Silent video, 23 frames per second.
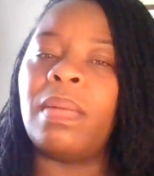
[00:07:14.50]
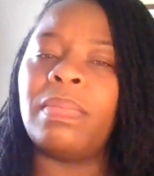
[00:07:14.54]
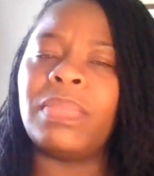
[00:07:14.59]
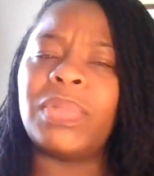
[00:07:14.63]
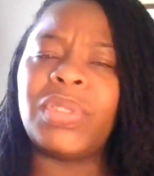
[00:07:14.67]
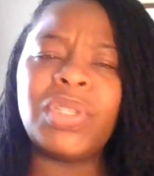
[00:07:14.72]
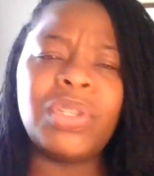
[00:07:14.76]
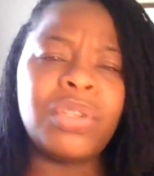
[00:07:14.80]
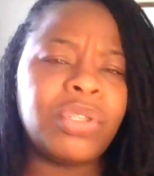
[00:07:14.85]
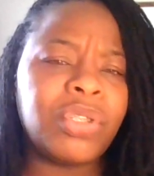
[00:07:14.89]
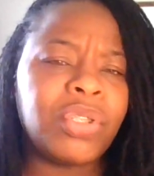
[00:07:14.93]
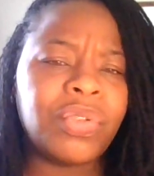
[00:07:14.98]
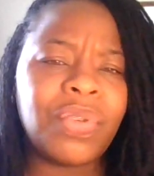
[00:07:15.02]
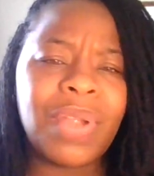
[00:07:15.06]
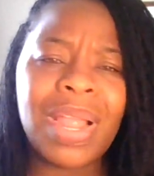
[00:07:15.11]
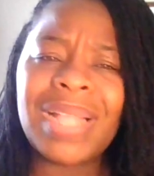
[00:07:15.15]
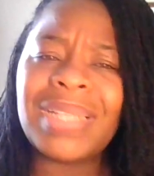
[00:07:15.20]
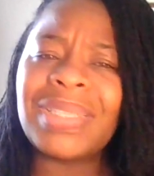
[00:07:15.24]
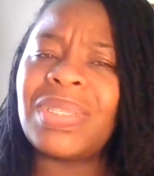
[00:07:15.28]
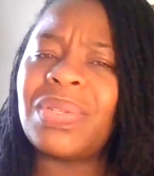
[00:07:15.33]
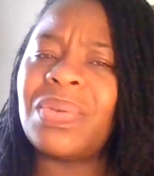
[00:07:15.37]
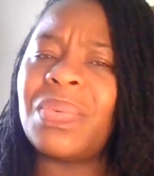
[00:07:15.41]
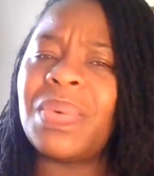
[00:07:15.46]

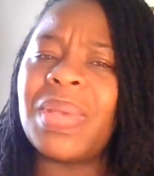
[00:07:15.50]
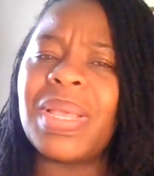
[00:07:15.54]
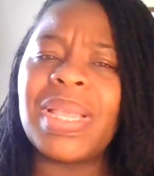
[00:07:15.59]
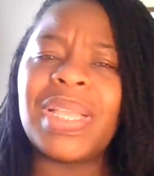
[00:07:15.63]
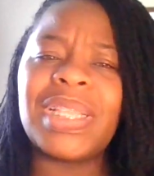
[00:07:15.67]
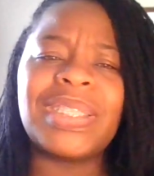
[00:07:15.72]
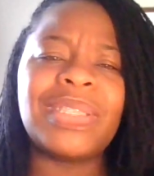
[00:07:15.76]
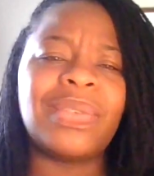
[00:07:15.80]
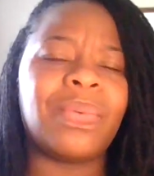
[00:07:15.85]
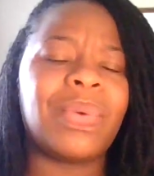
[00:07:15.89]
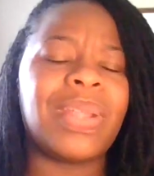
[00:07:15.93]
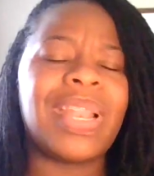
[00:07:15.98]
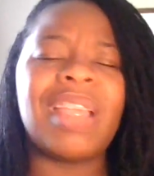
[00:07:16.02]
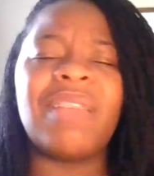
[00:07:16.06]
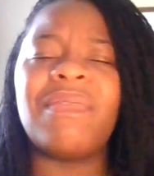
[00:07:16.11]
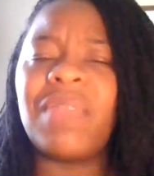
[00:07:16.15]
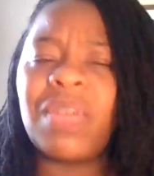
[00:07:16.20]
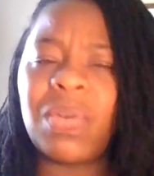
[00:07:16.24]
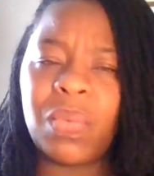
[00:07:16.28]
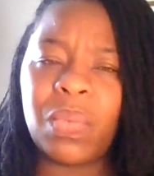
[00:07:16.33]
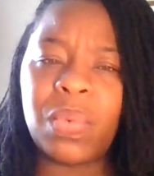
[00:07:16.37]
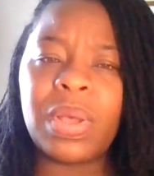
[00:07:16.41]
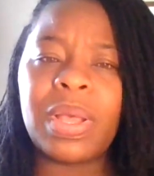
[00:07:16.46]
two-strand twist, or whatever
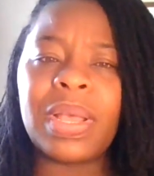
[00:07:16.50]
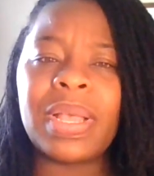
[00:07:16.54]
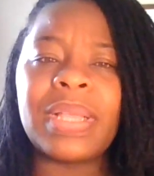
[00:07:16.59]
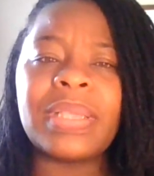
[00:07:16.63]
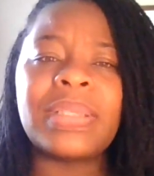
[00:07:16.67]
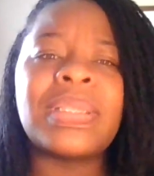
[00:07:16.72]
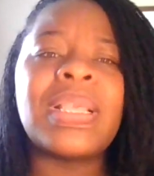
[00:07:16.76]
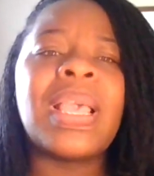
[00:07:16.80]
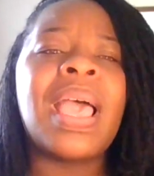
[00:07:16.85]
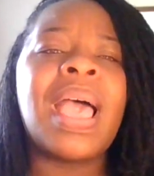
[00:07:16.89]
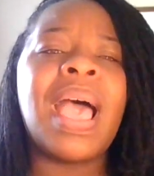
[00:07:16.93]
it was.